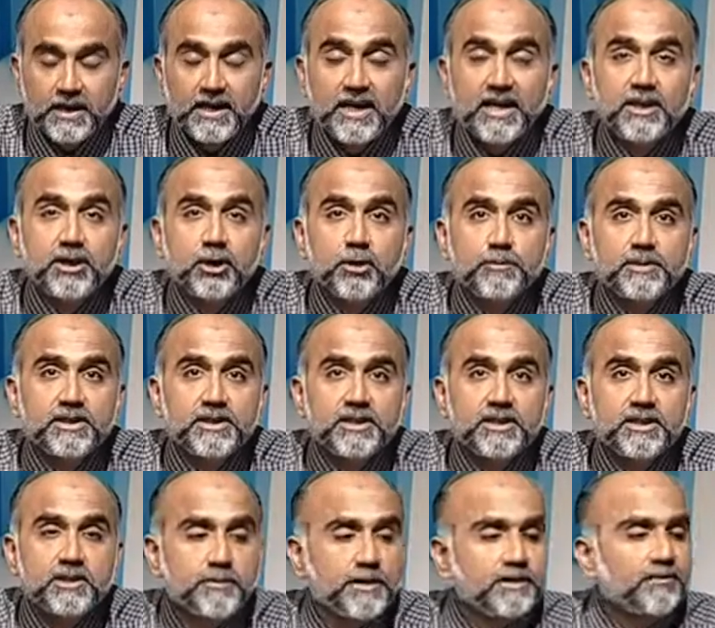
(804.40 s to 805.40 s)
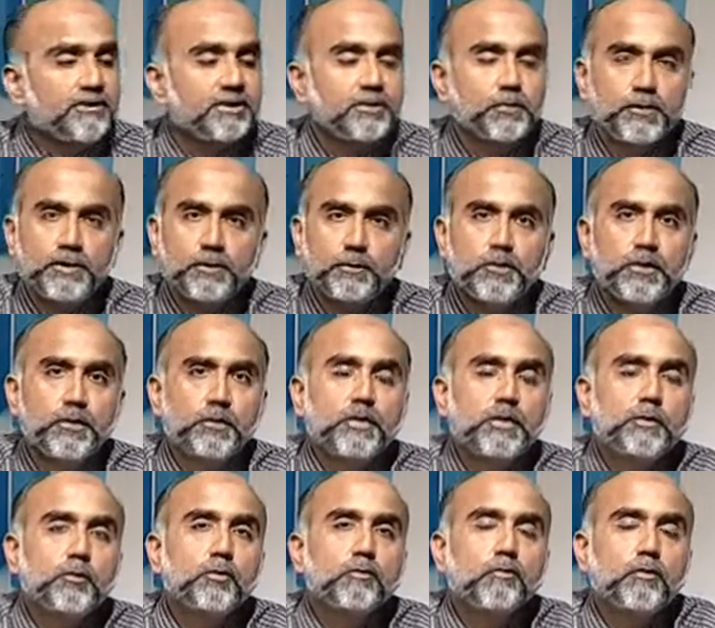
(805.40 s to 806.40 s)
In your BCG matrix, when we will
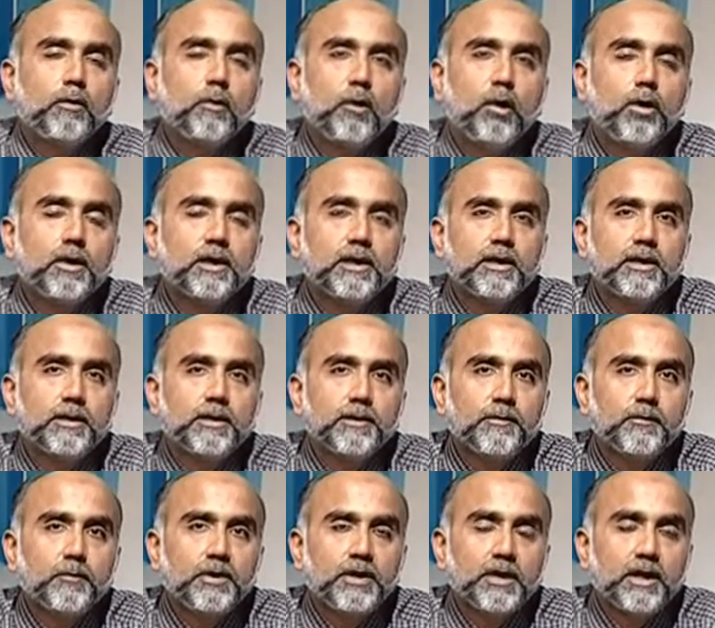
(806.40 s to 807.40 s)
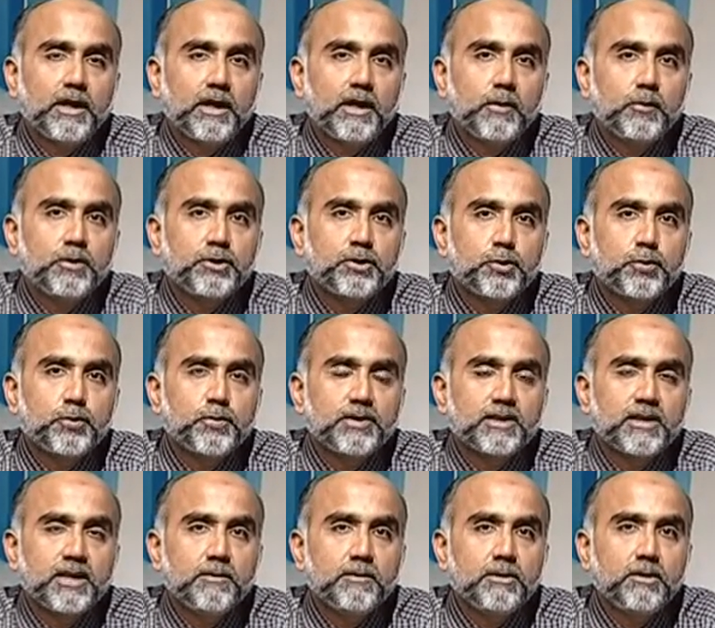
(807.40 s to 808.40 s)
move along, I will show you the
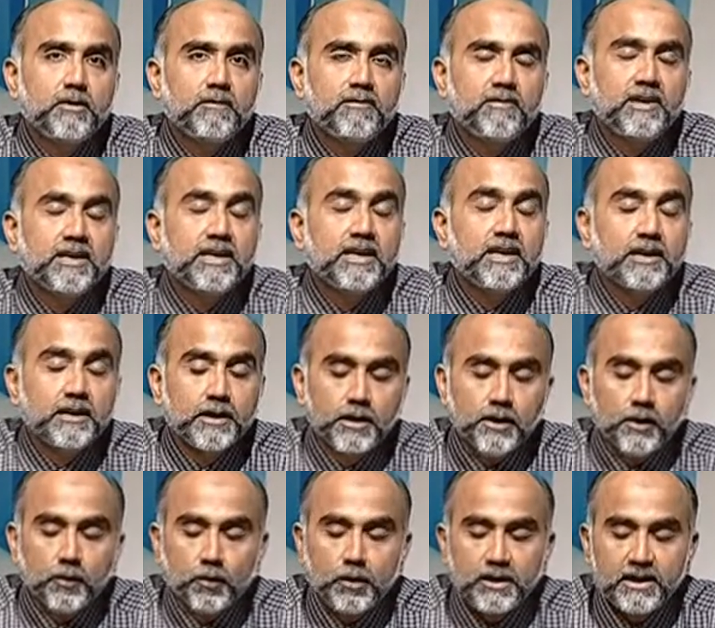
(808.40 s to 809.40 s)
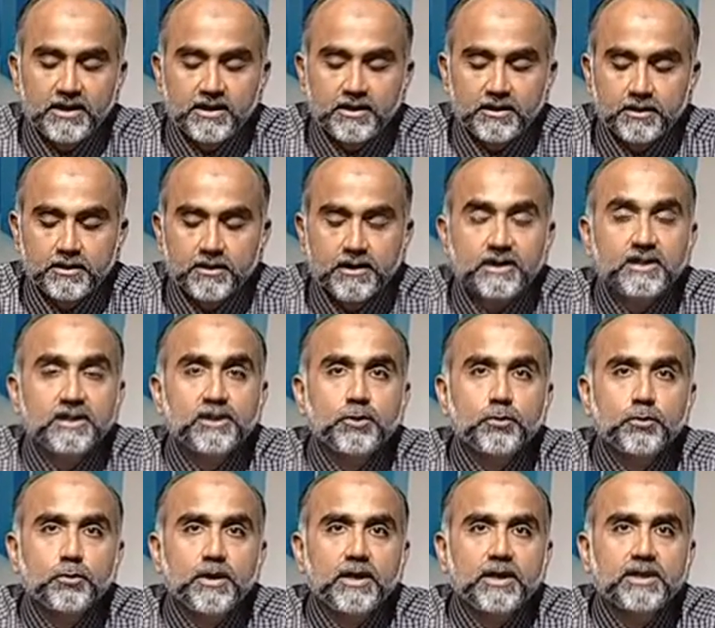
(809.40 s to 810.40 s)
table of it. What it tells
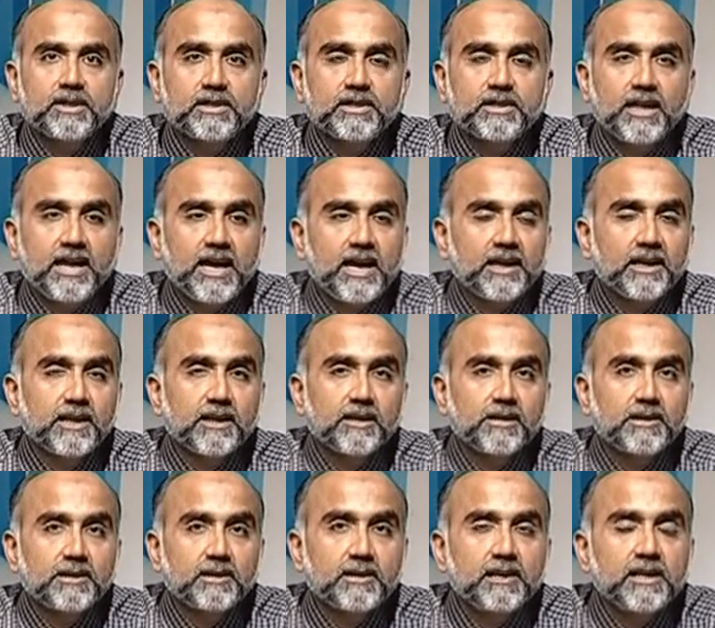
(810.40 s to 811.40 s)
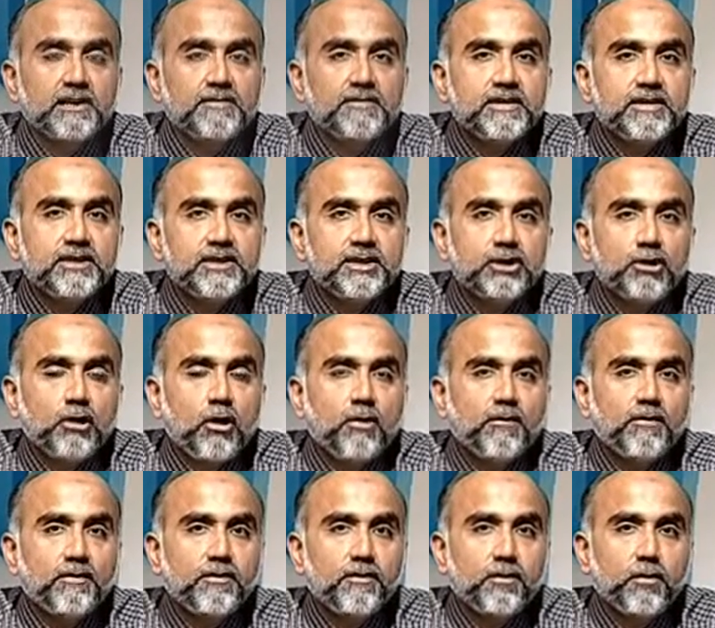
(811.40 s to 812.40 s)
you is that the relevancy
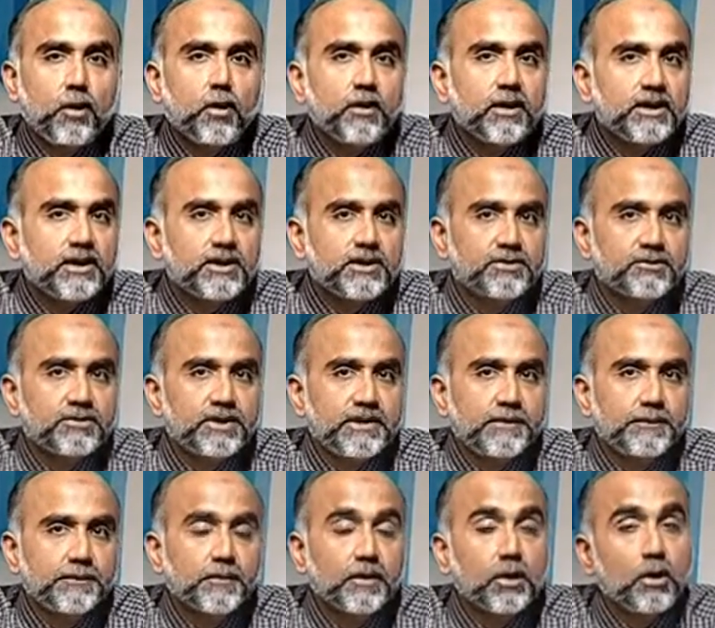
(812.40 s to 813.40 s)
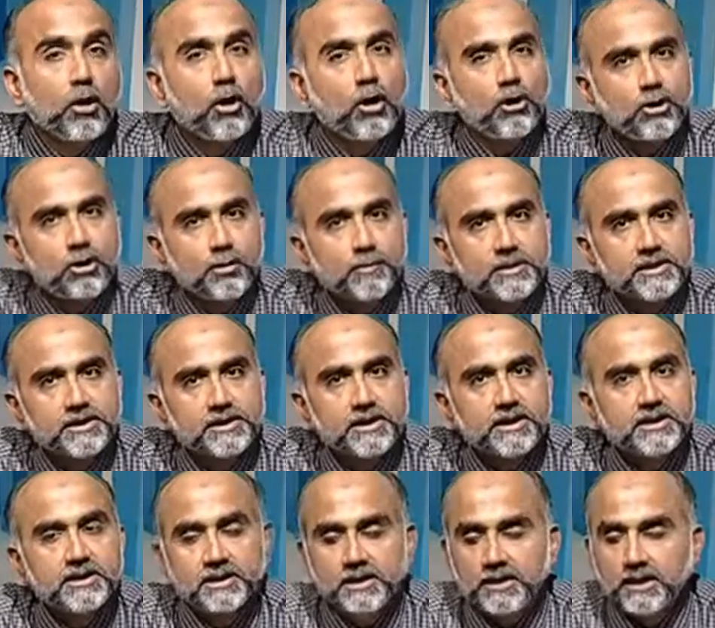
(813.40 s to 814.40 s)
of your industry or your
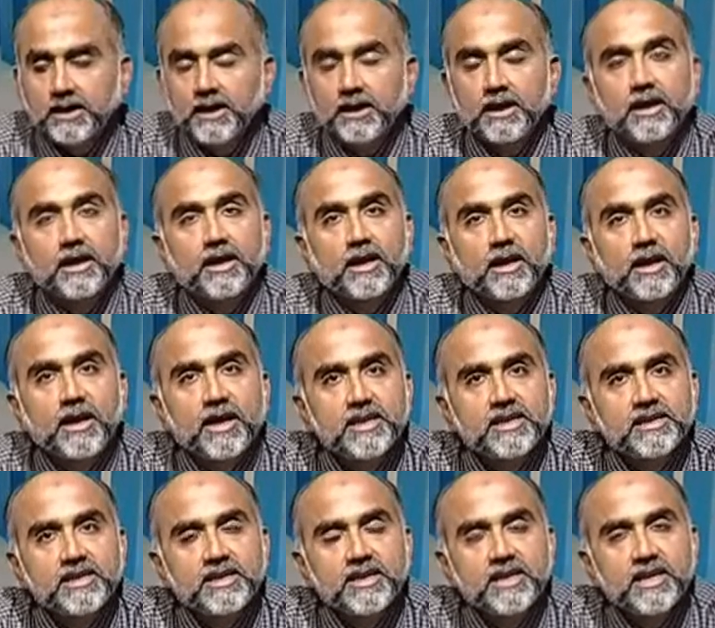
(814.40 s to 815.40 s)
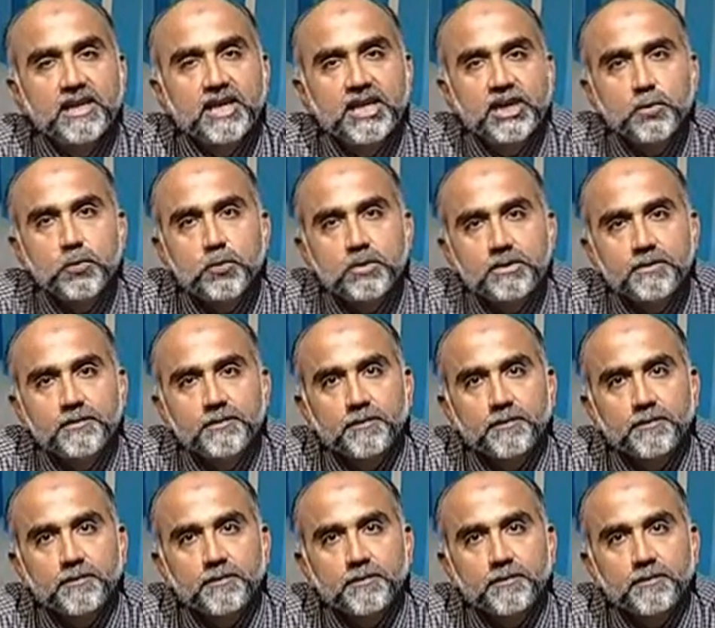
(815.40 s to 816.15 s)
business, is it equal